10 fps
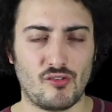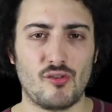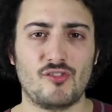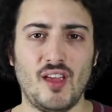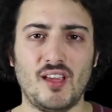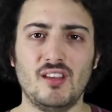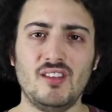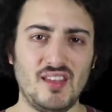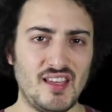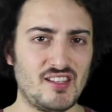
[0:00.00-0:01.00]
The
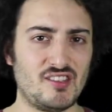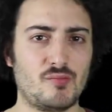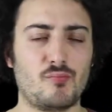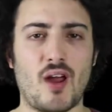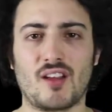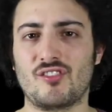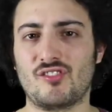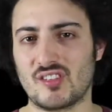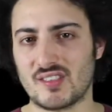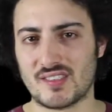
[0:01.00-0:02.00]
second is
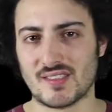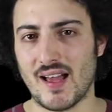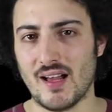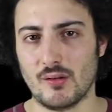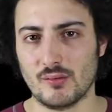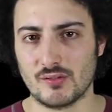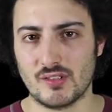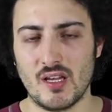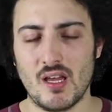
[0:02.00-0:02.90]
practicing sound.